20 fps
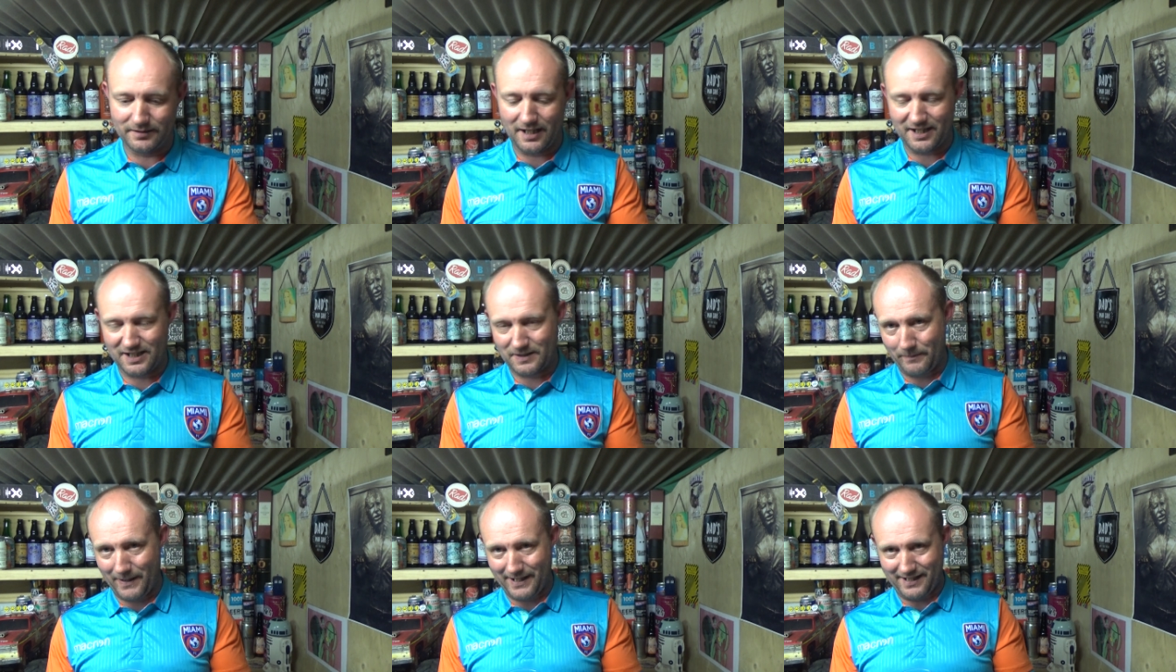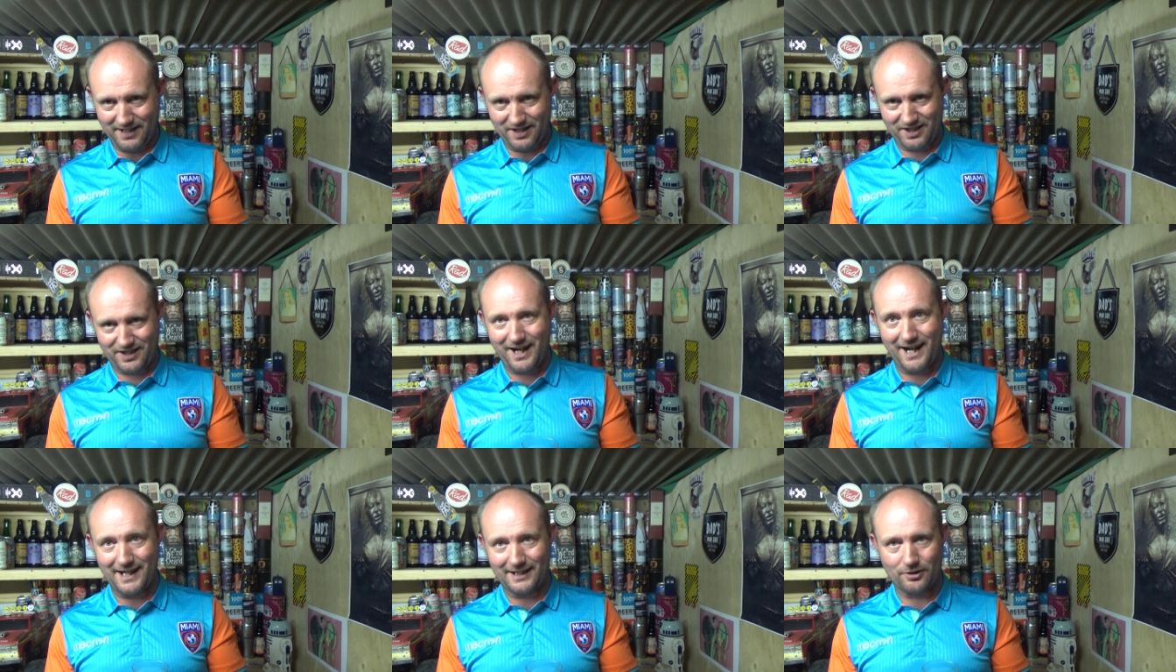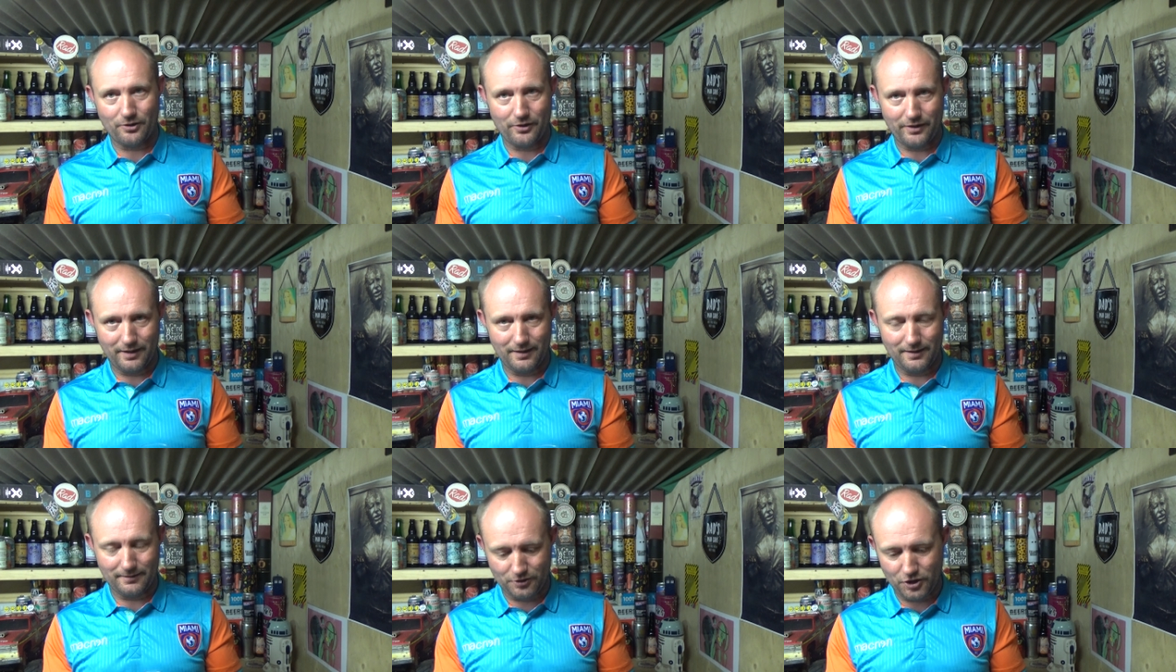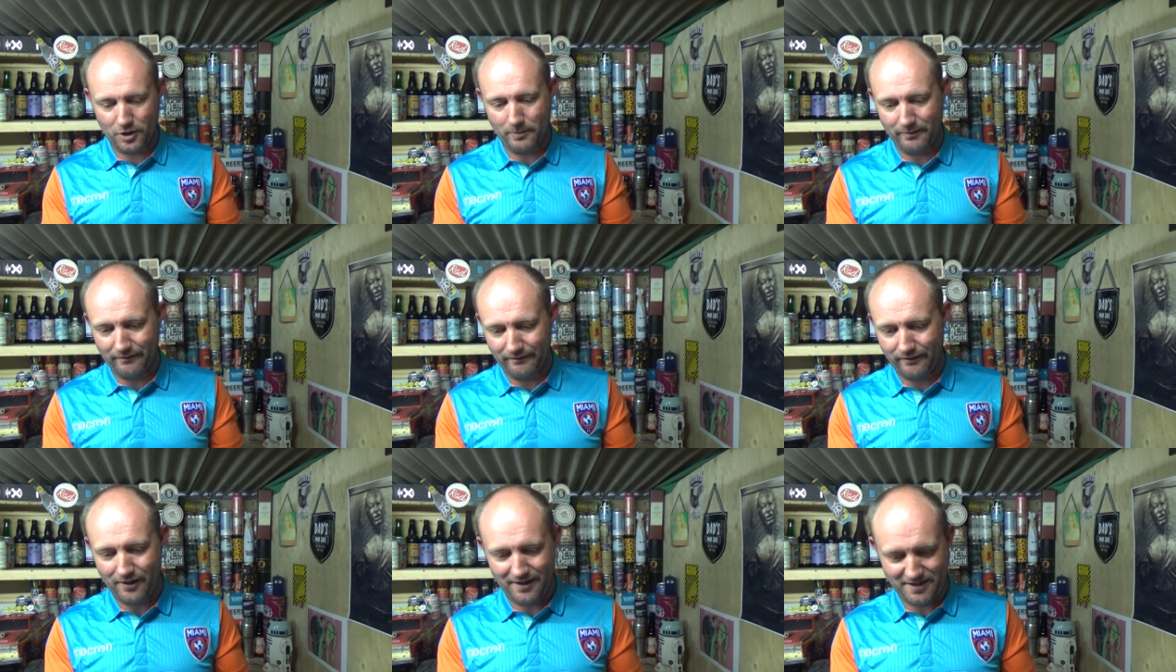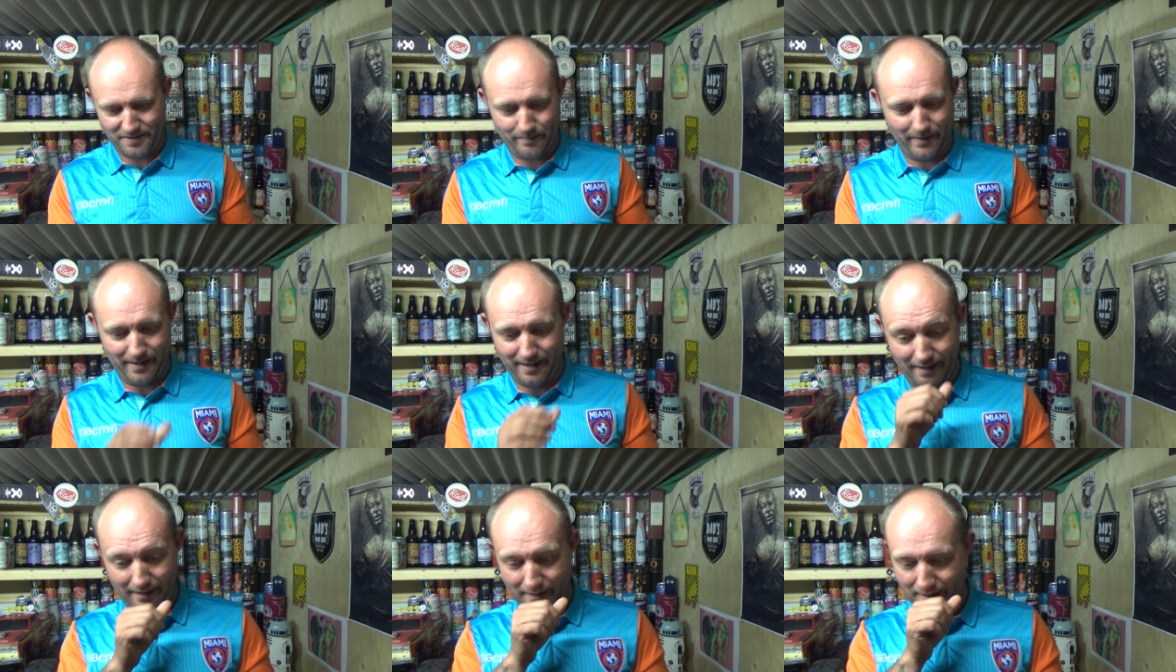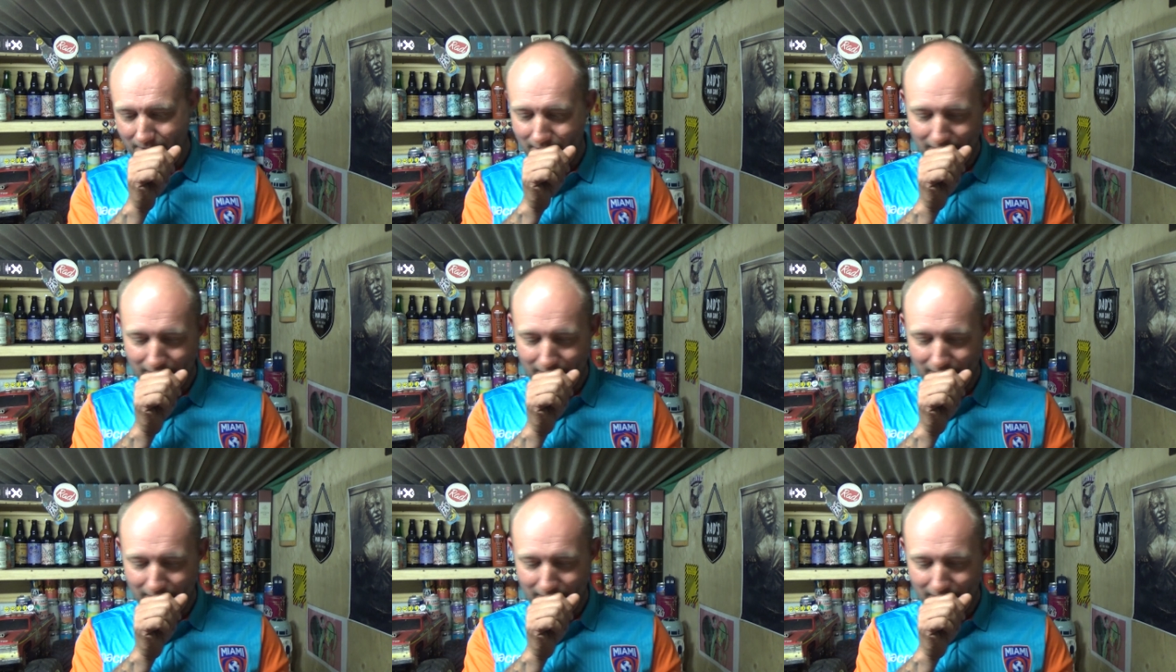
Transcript: Spanish take on a German Weiss beer.